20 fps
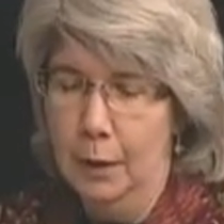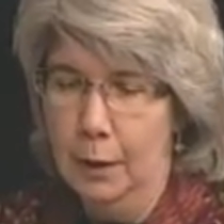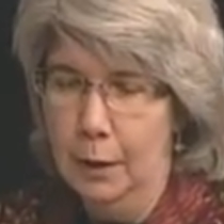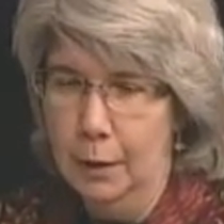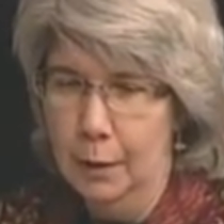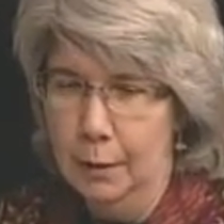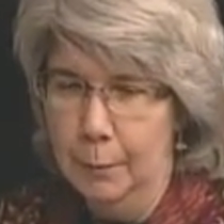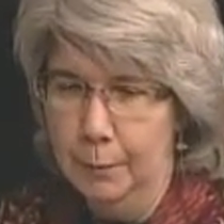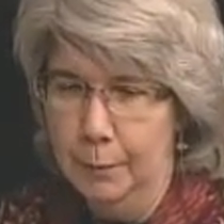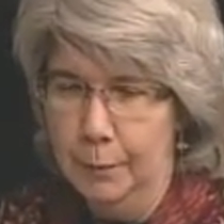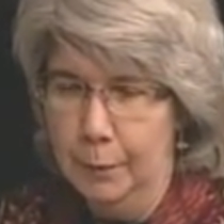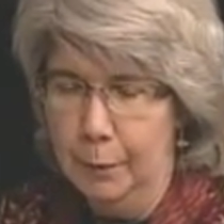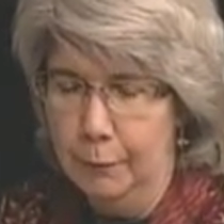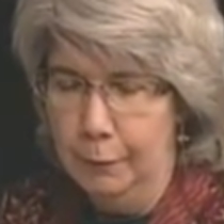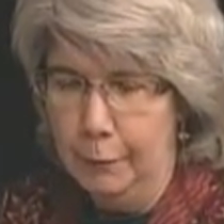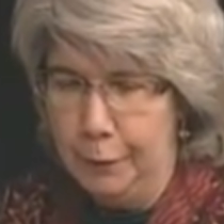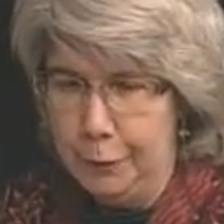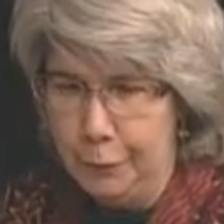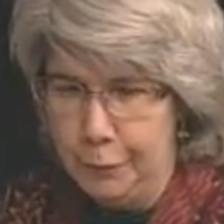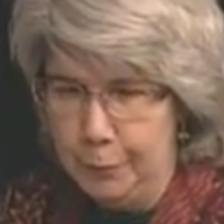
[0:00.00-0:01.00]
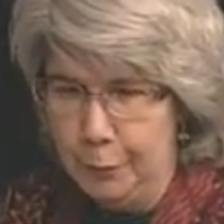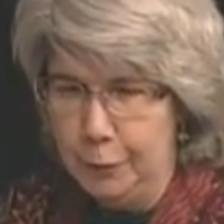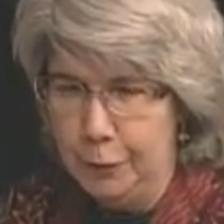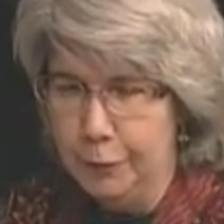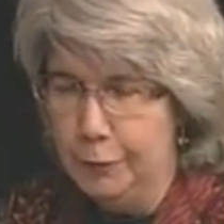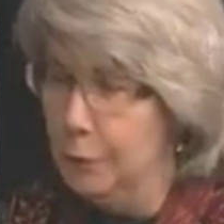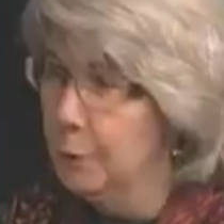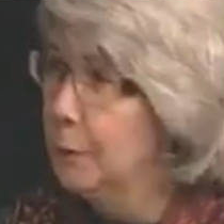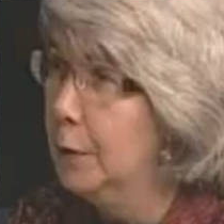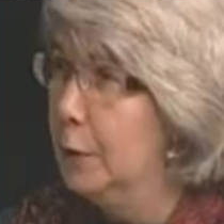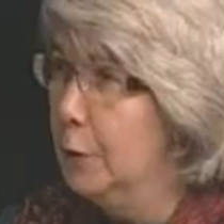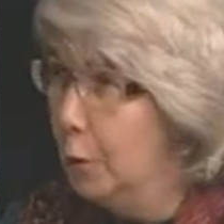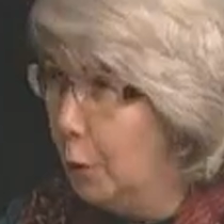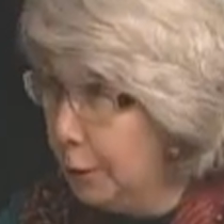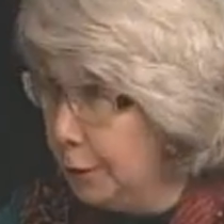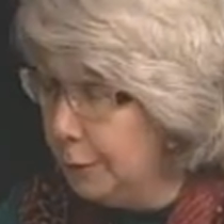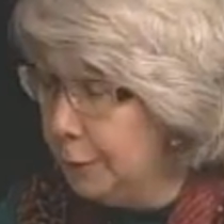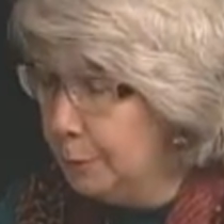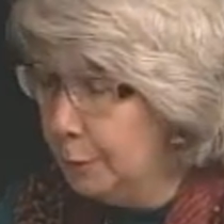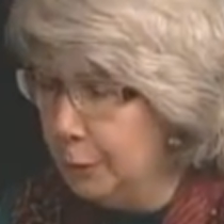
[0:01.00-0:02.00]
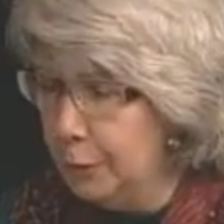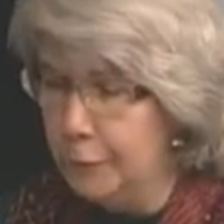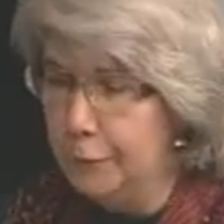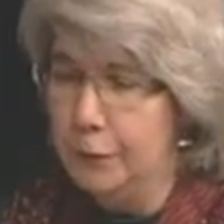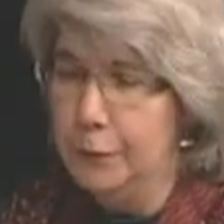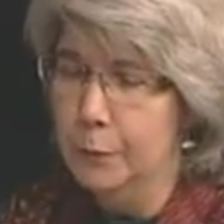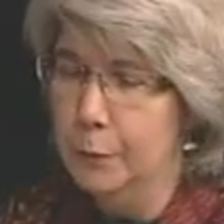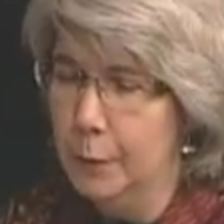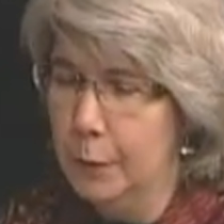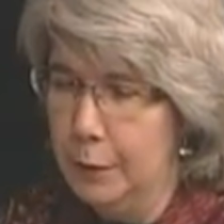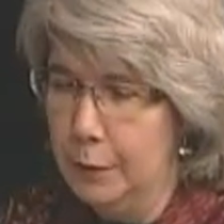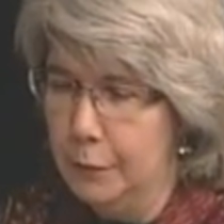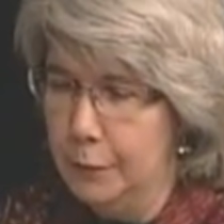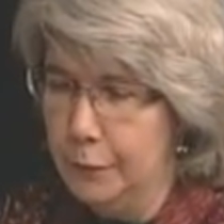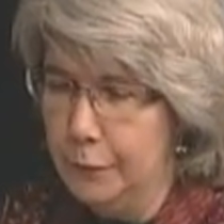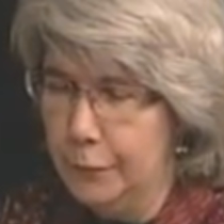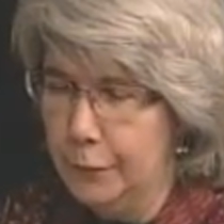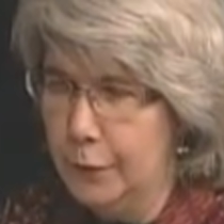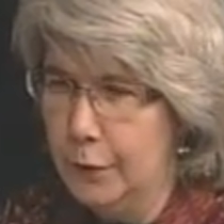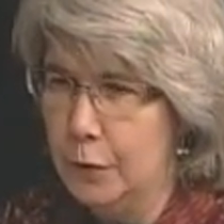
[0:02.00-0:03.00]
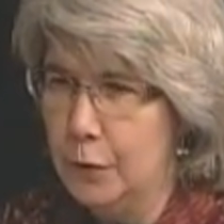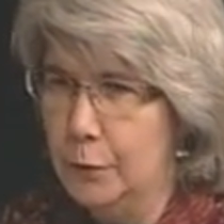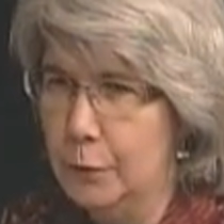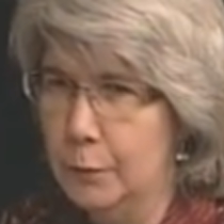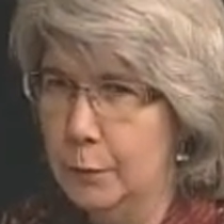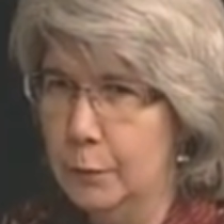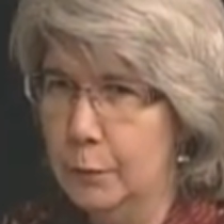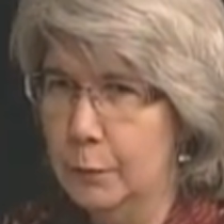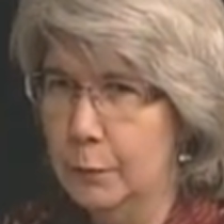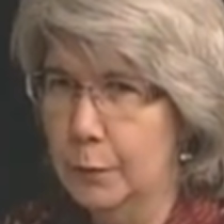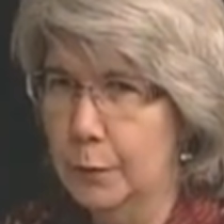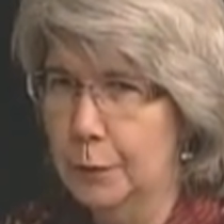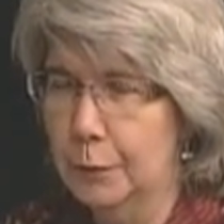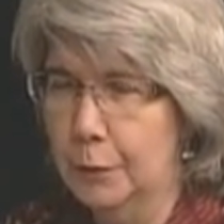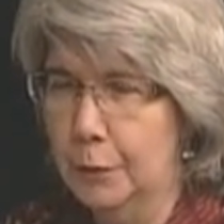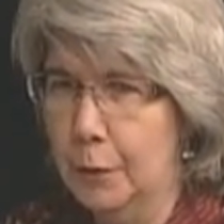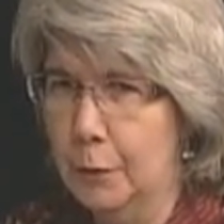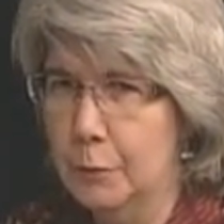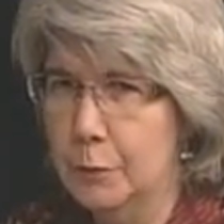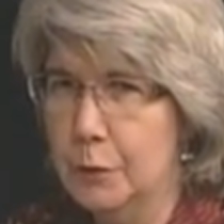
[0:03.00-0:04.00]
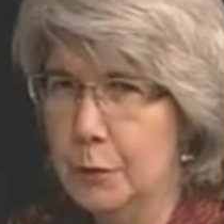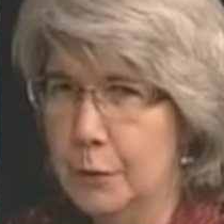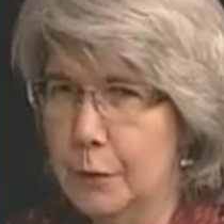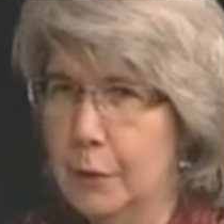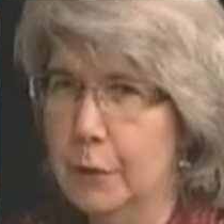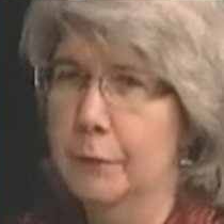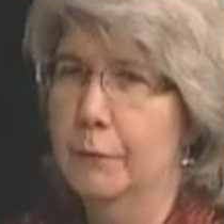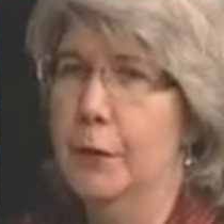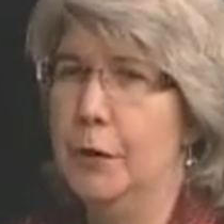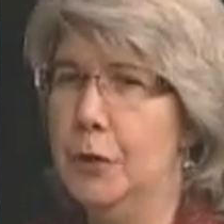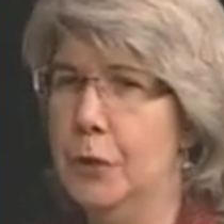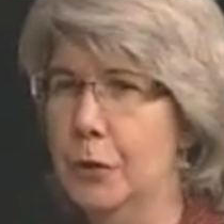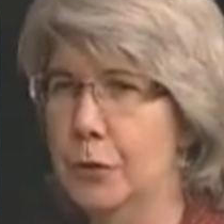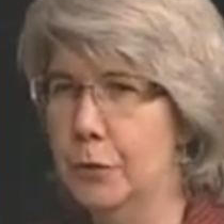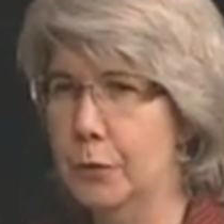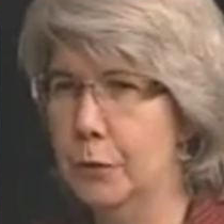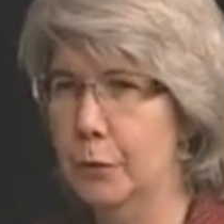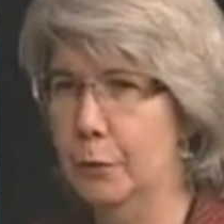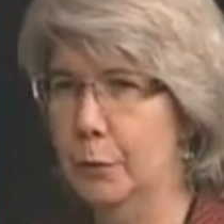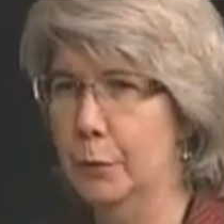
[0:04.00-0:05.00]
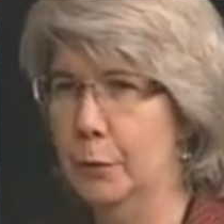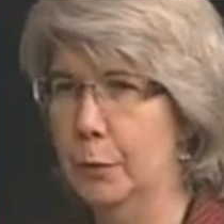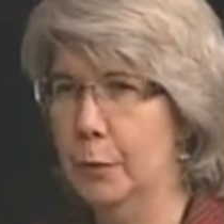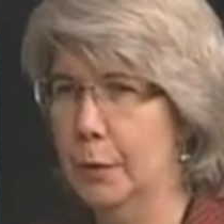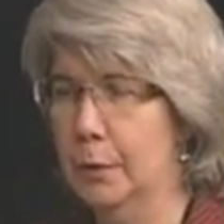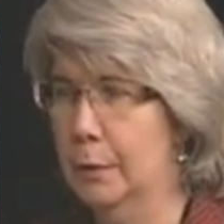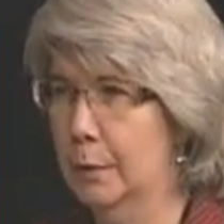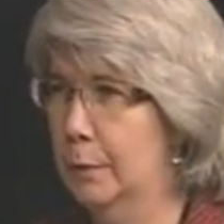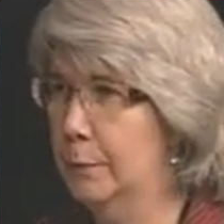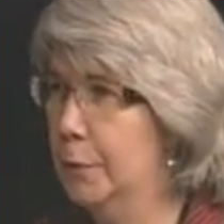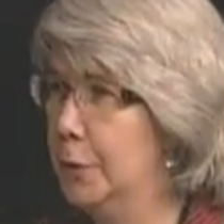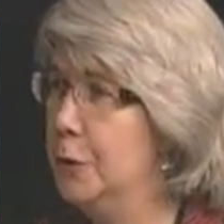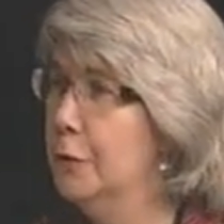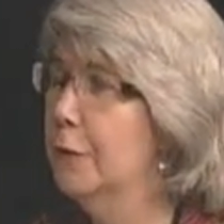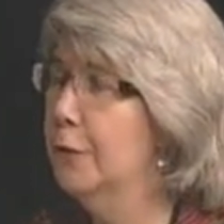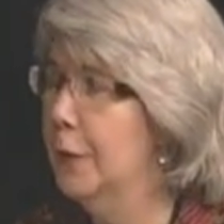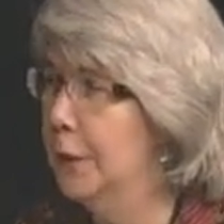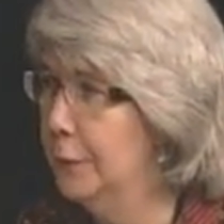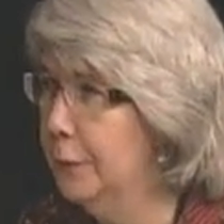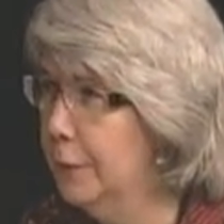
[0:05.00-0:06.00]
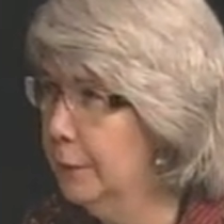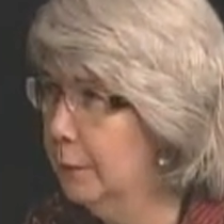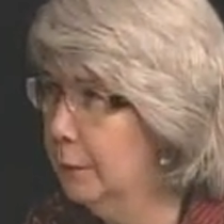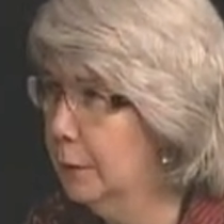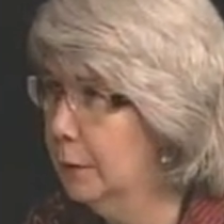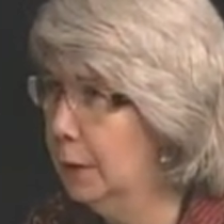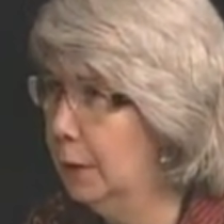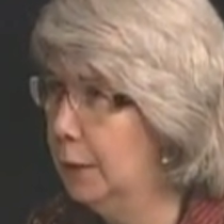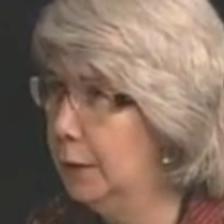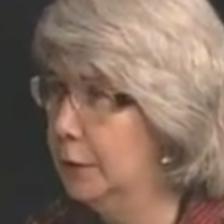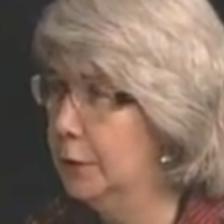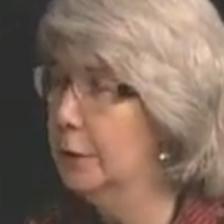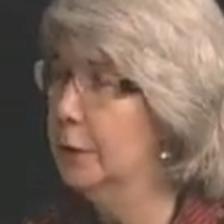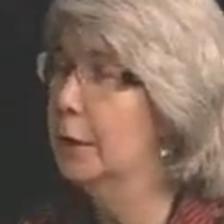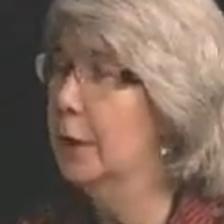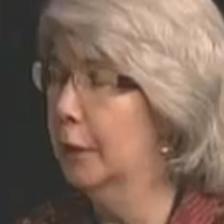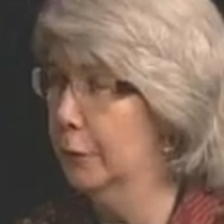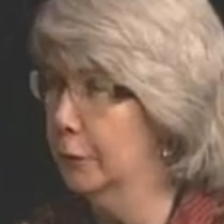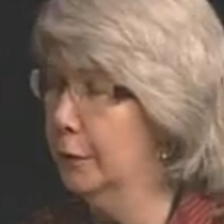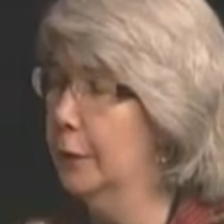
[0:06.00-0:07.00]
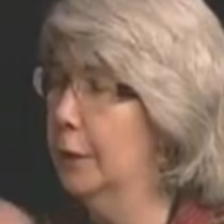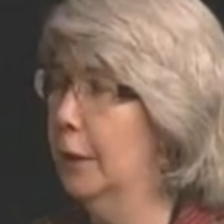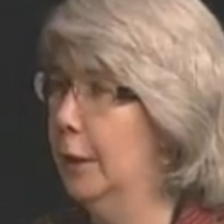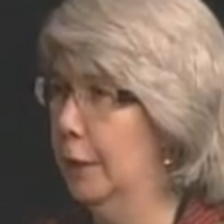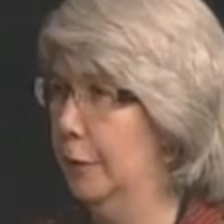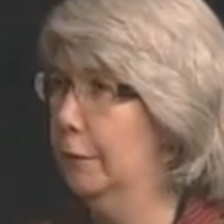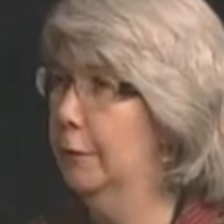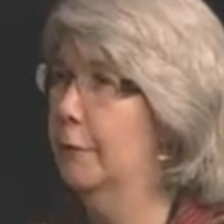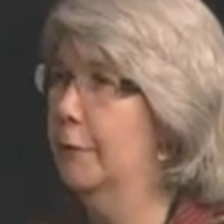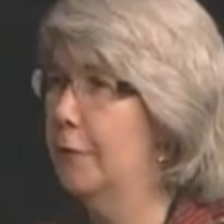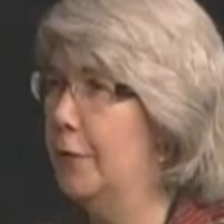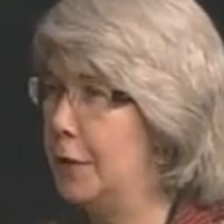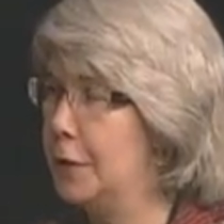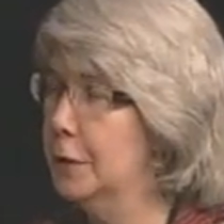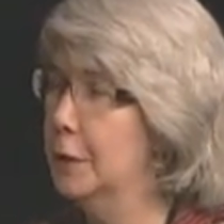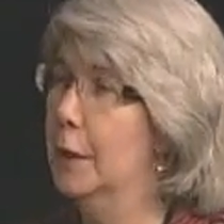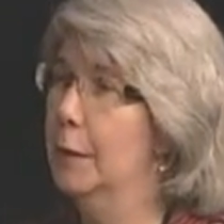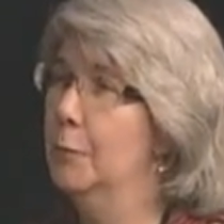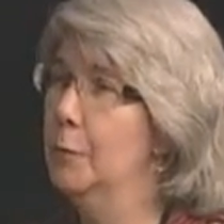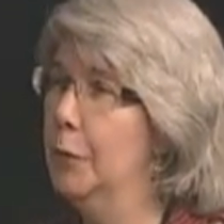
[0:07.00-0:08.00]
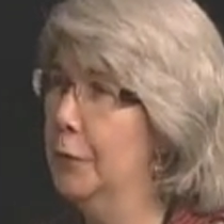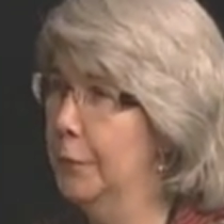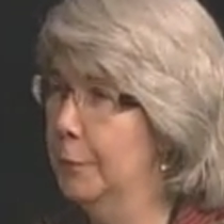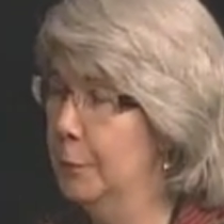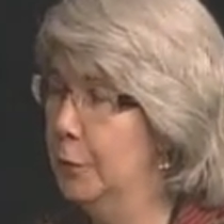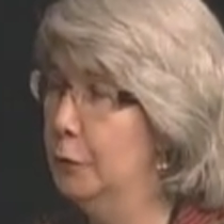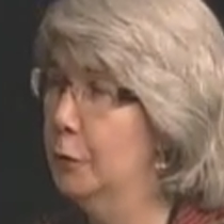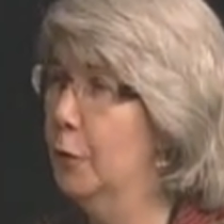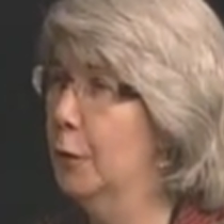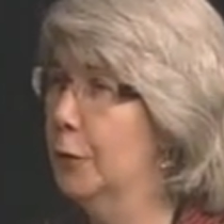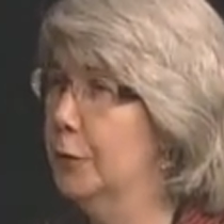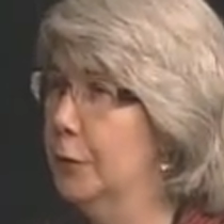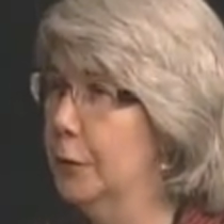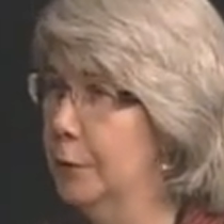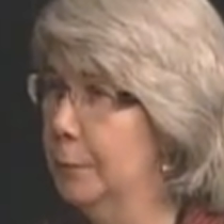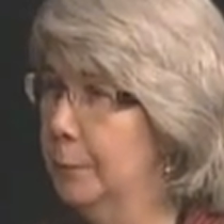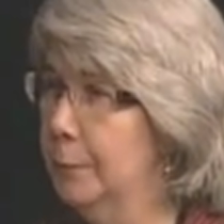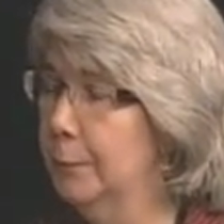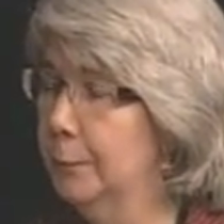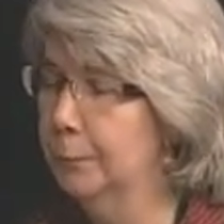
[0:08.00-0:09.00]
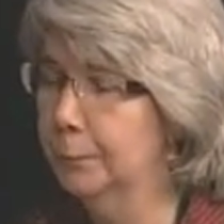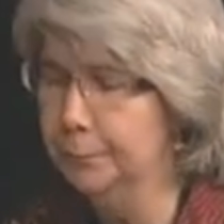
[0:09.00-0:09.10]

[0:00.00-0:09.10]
a writer's point of view, or an artist's point of view, is you go to the convention to meet your fans and to actually get FaceTime with them and talk to them,